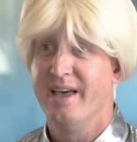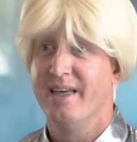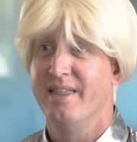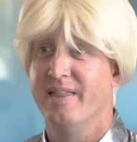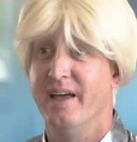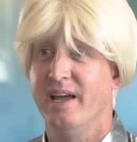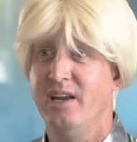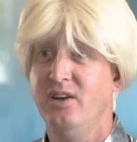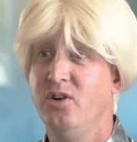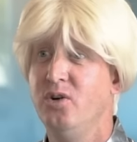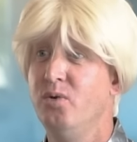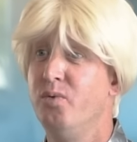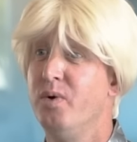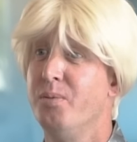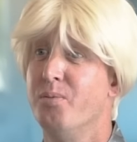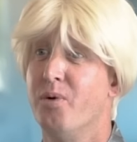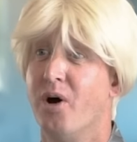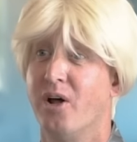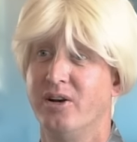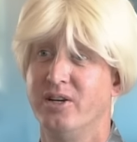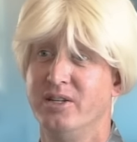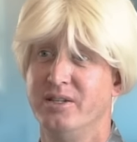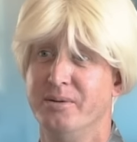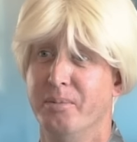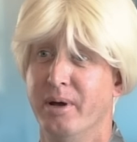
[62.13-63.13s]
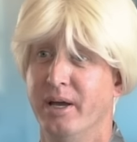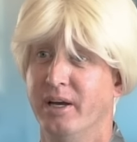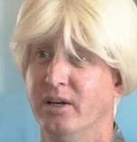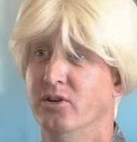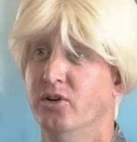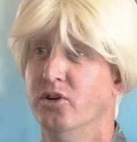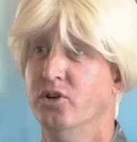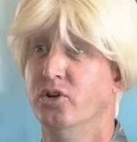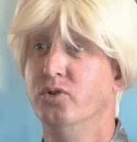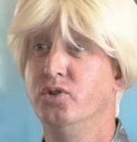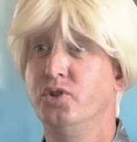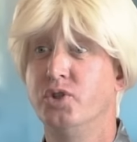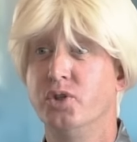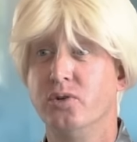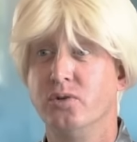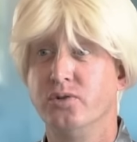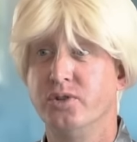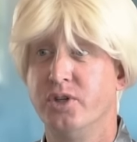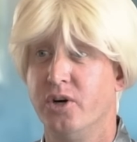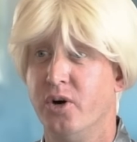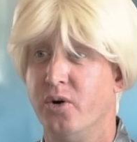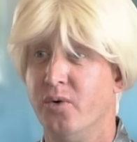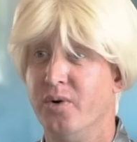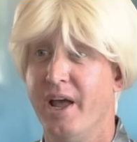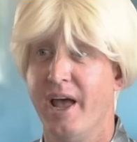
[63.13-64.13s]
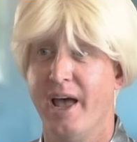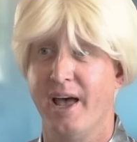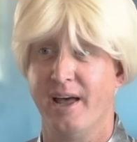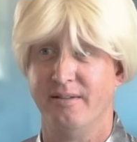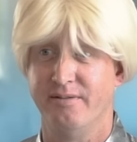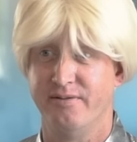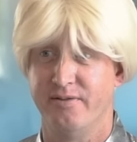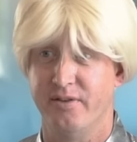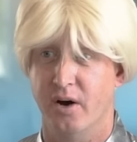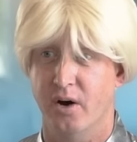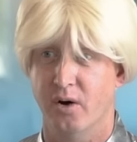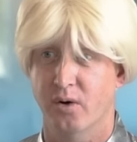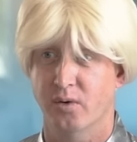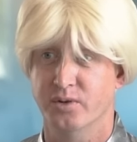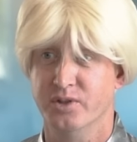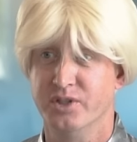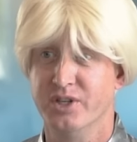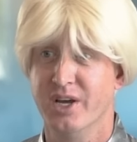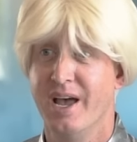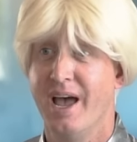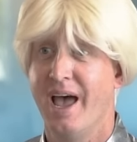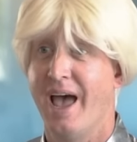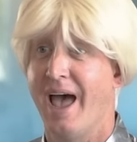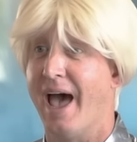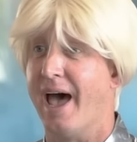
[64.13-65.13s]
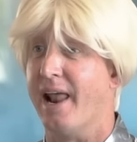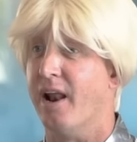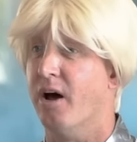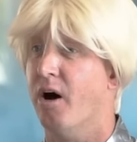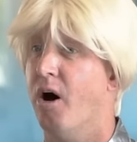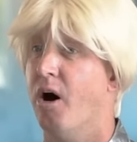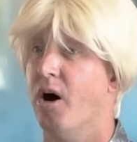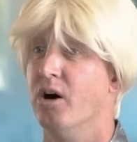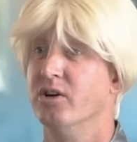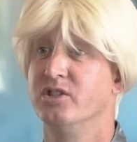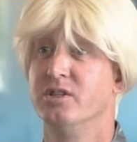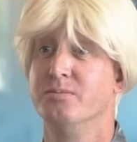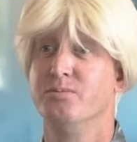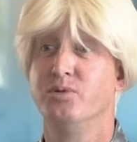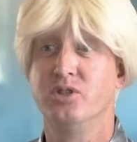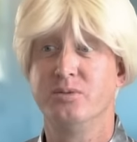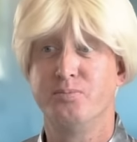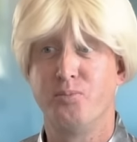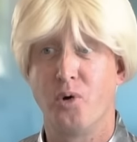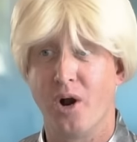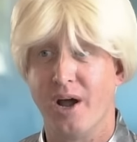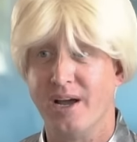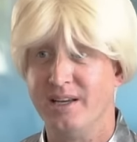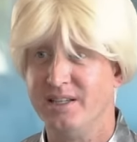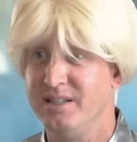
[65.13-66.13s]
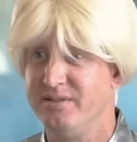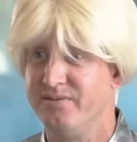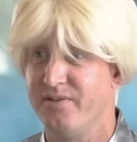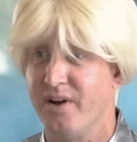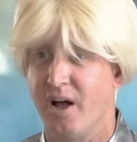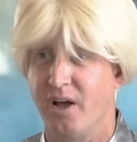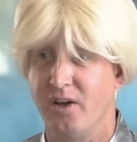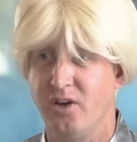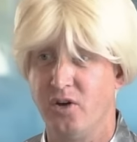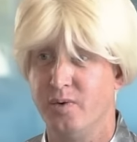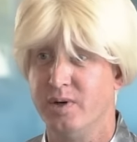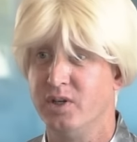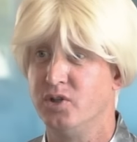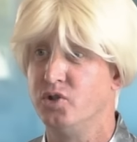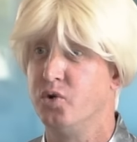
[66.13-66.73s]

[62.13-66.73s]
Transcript: They knew we wanted to make neutral tone headphones at awesome surprising value at